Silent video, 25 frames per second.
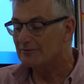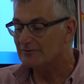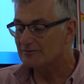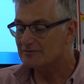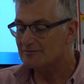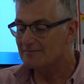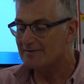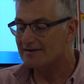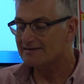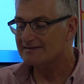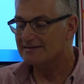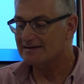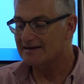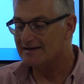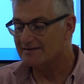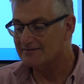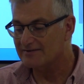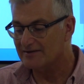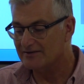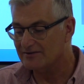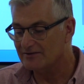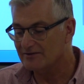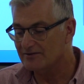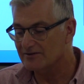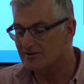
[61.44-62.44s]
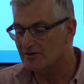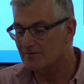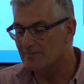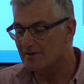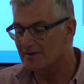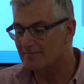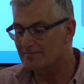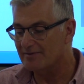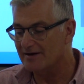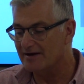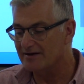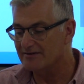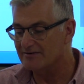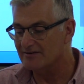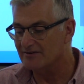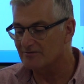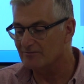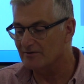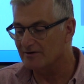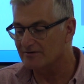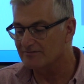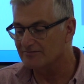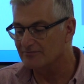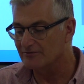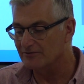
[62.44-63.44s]
automatically says, oh, you mean pages
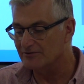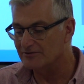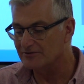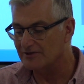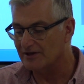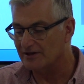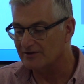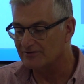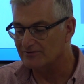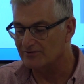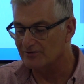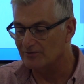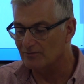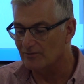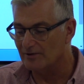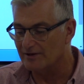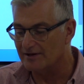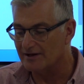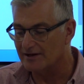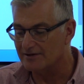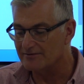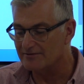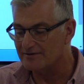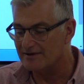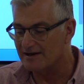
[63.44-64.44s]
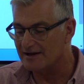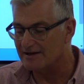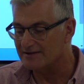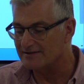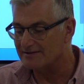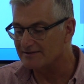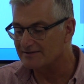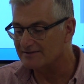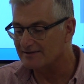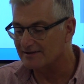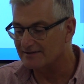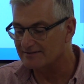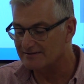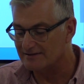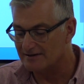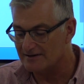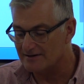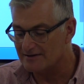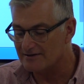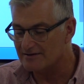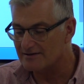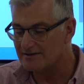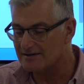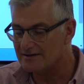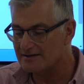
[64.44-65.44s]
146 to
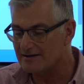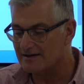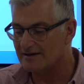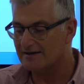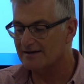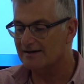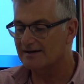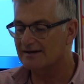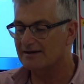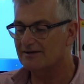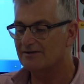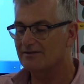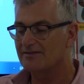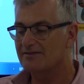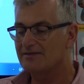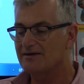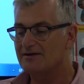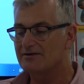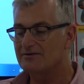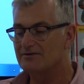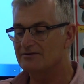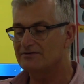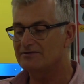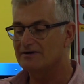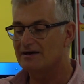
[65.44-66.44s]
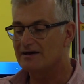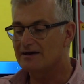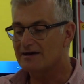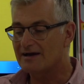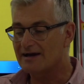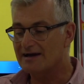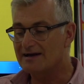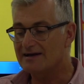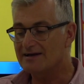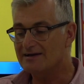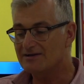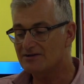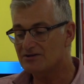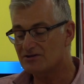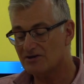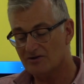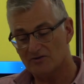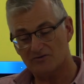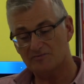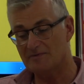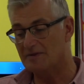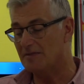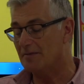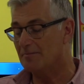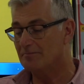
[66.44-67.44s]
169. I click on those and it
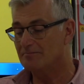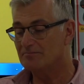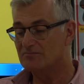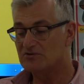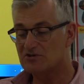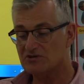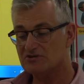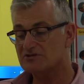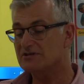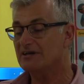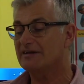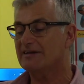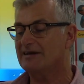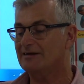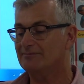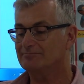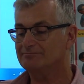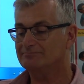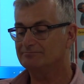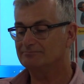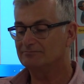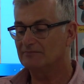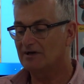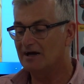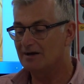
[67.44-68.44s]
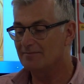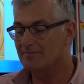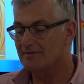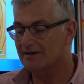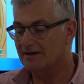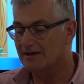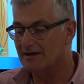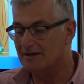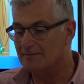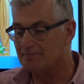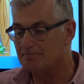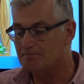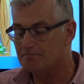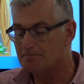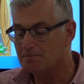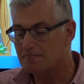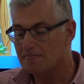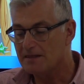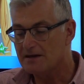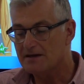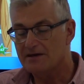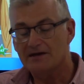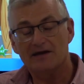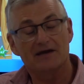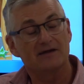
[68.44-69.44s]
shows me them just like that. Up they come.
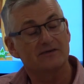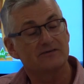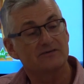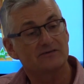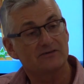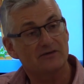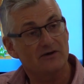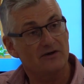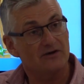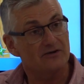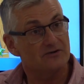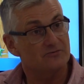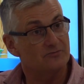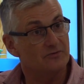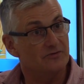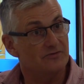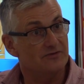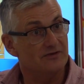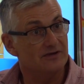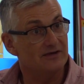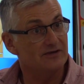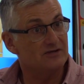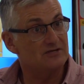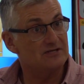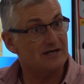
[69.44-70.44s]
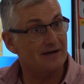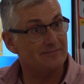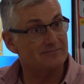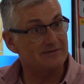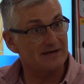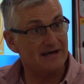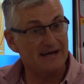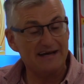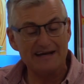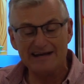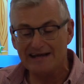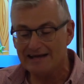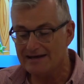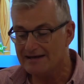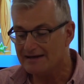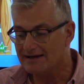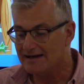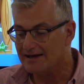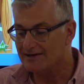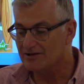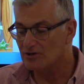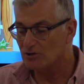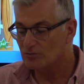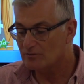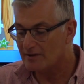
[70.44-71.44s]
It starts with the chapter heading,
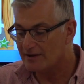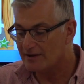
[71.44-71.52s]
and you'll